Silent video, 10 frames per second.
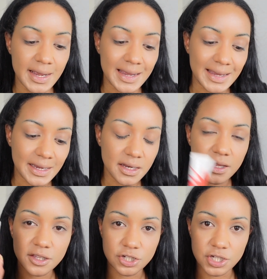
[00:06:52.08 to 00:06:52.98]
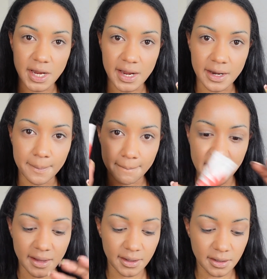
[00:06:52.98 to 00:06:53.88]
in the shade
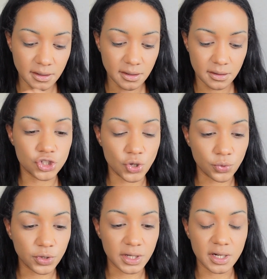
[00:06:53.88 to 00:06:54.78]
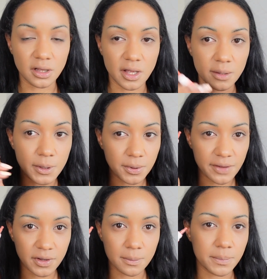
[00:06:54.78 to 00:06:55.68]
Melon. So good. A lot of people
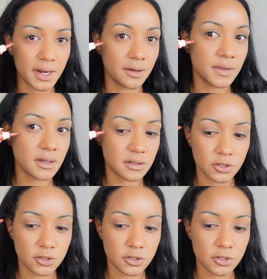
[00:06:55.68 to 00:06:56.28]
have compared this